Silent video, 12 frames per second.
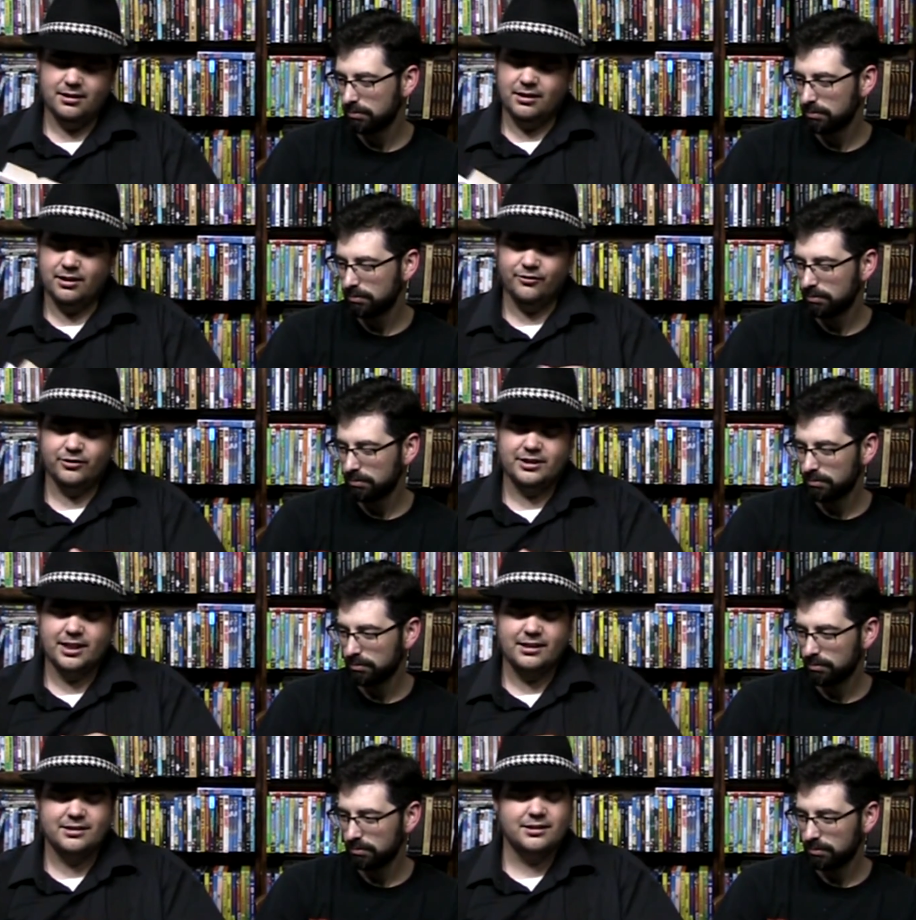Speaker 1: If it
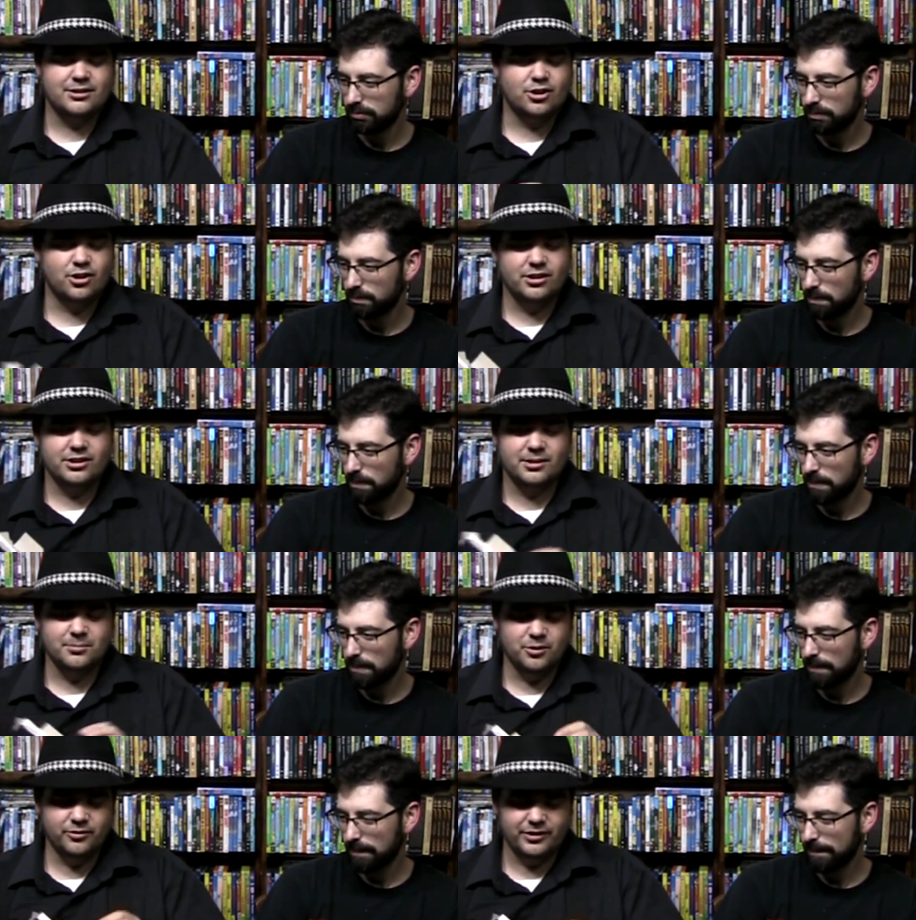tastes as good as the
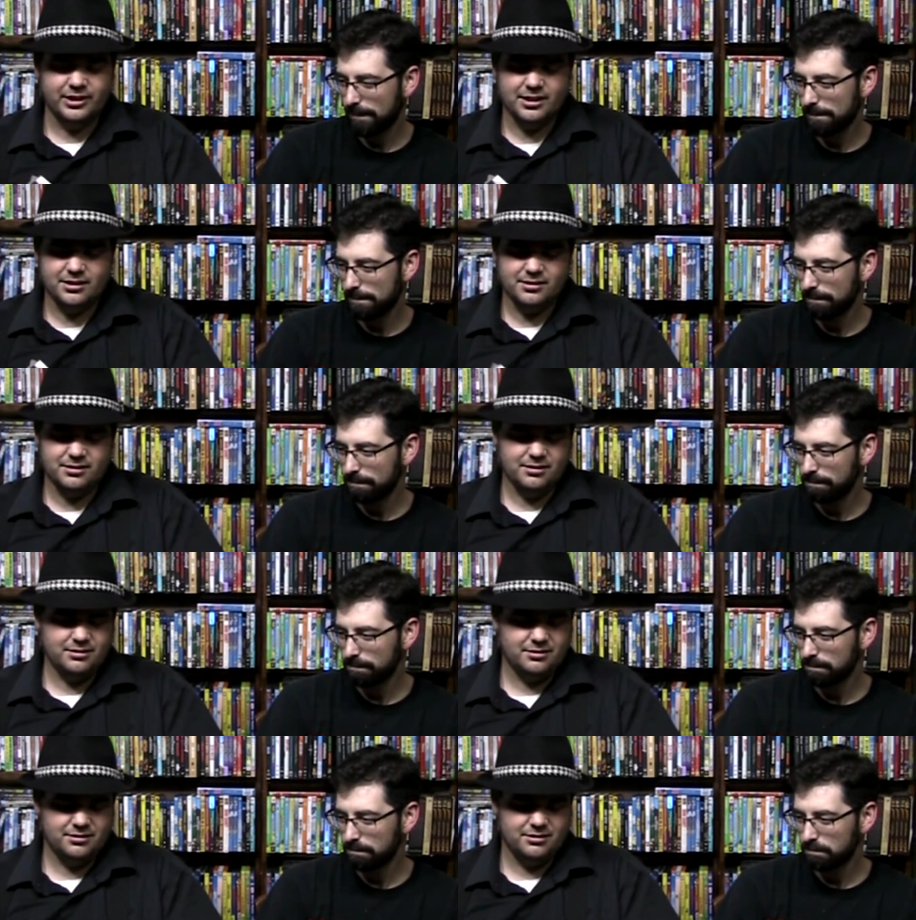movie is,
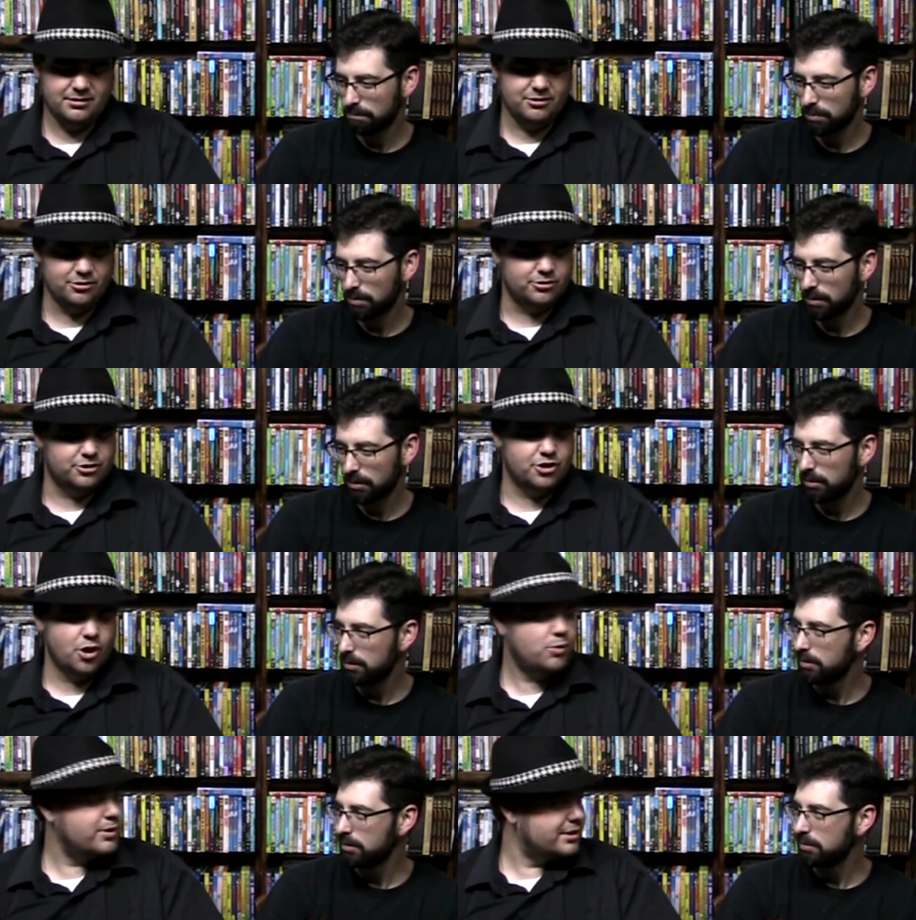or
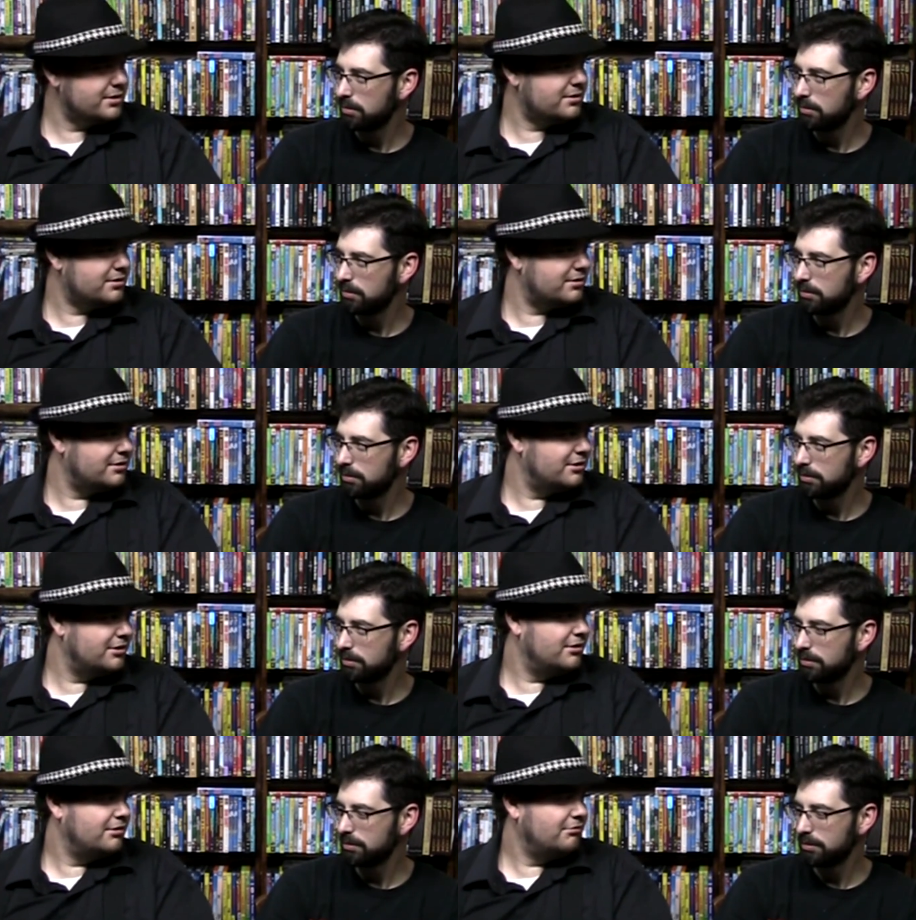show is,
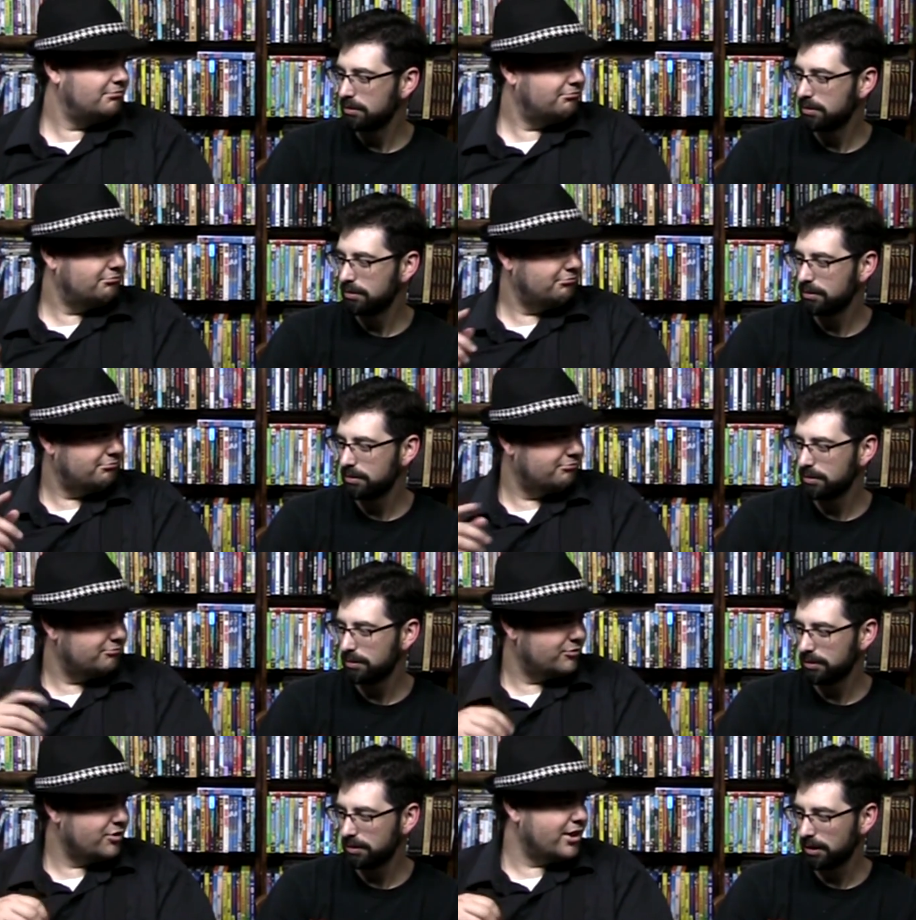
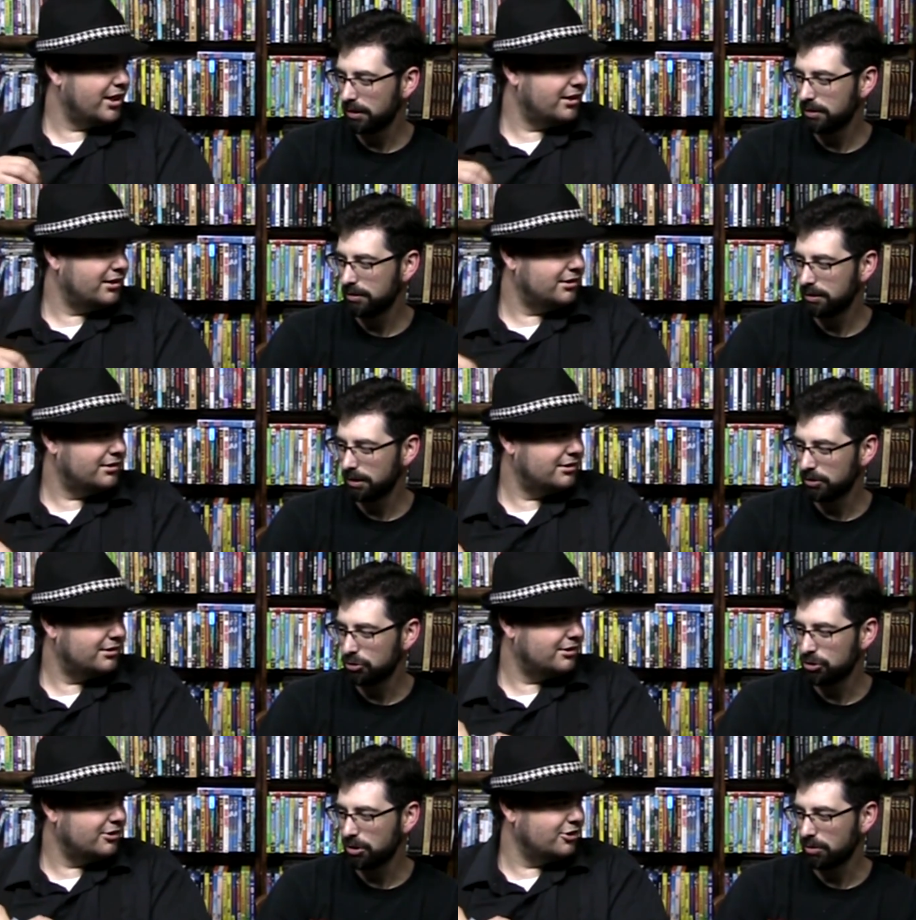
Speaker 2: then... yeah,
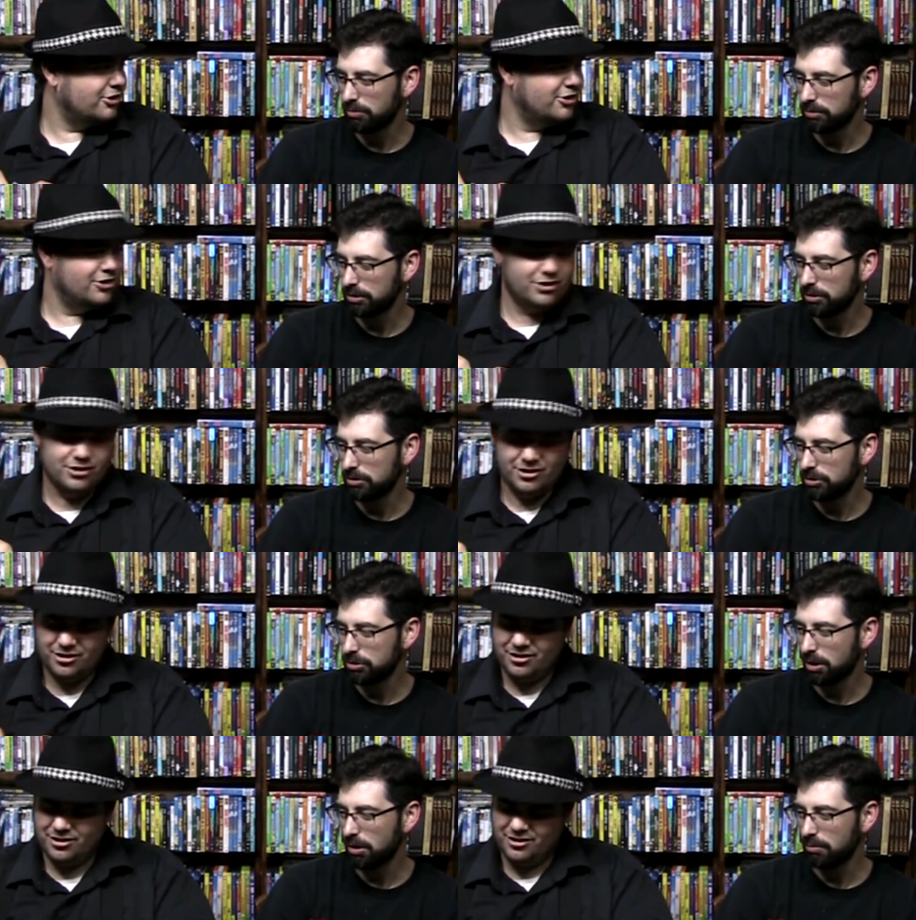show. It's
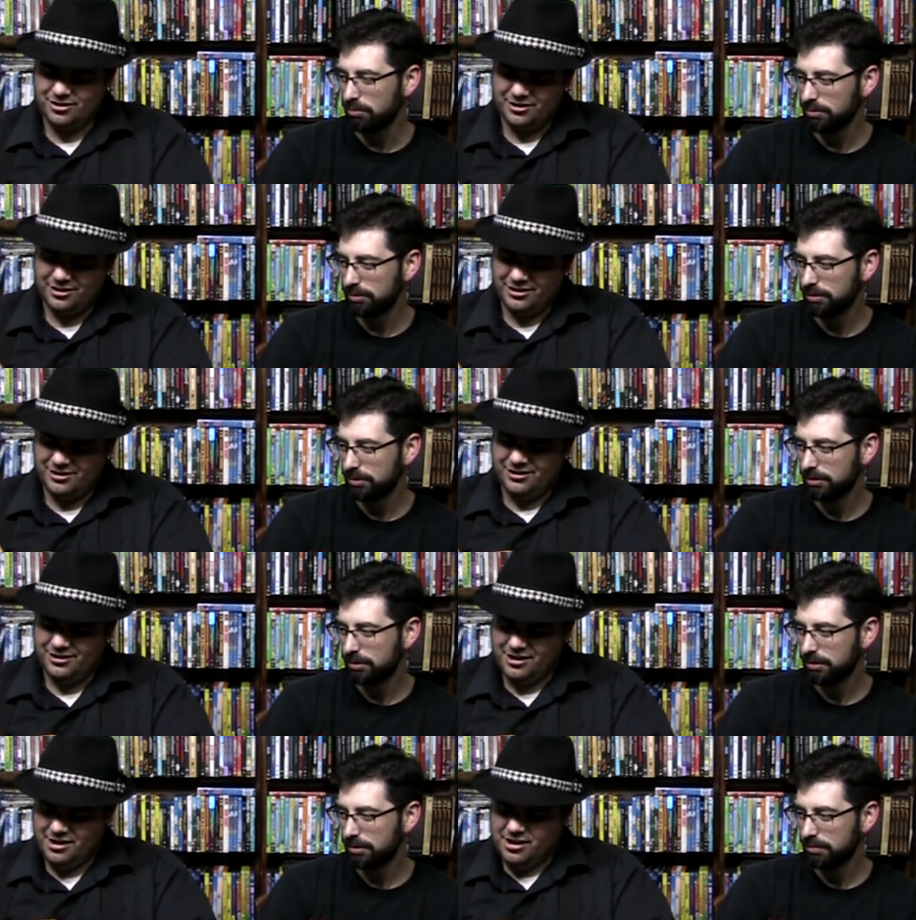show.
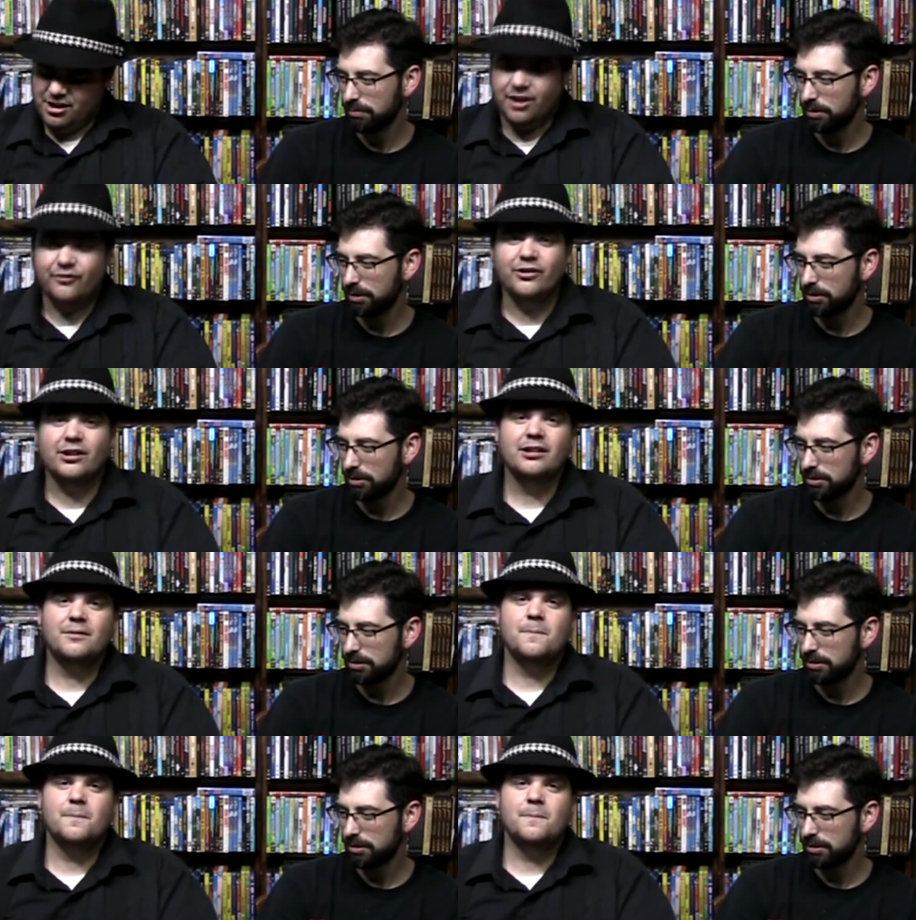Because...